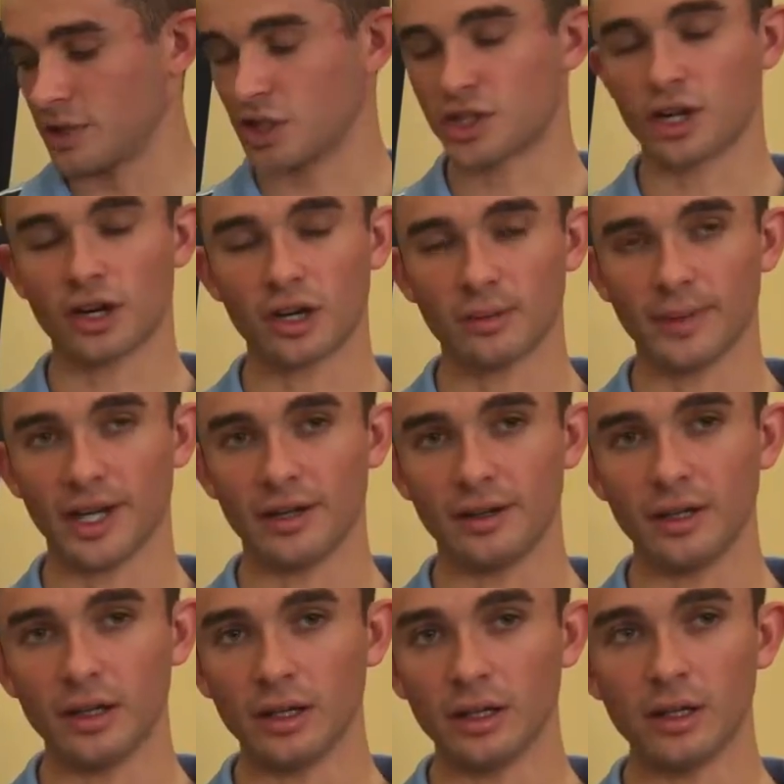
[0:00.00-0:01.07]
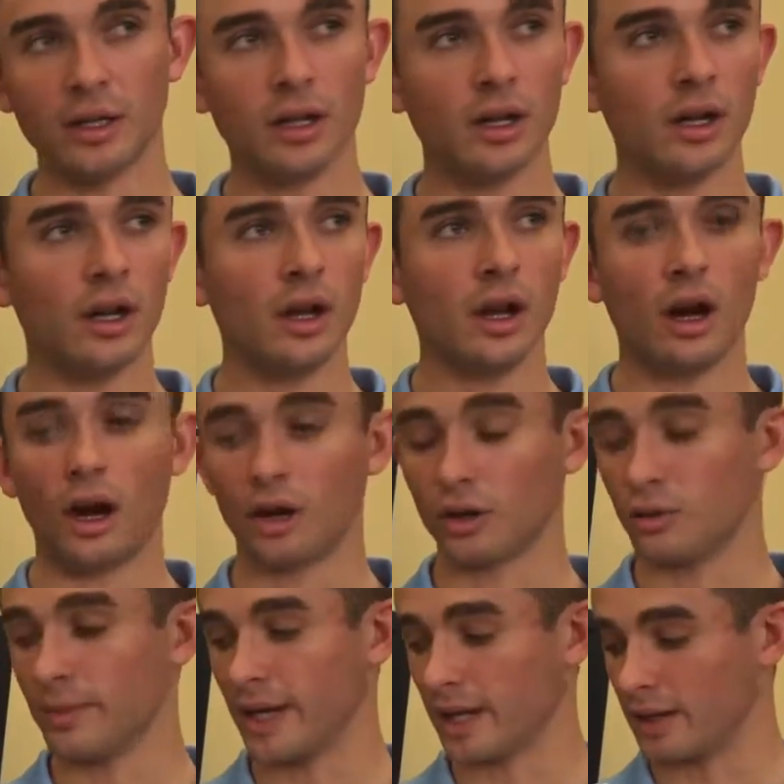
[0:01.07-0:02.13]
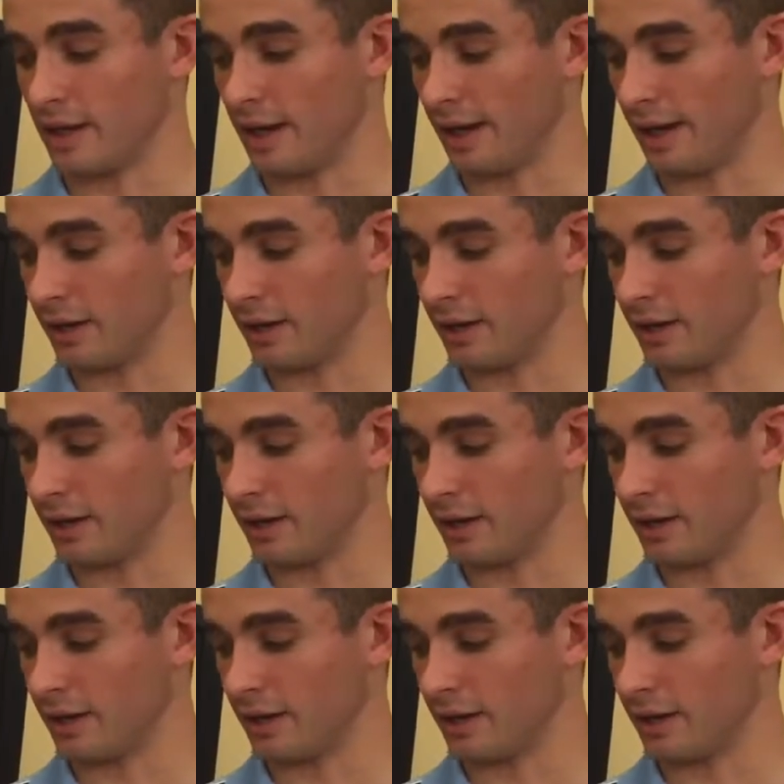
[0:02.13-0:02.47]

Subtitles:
determine our omega naught?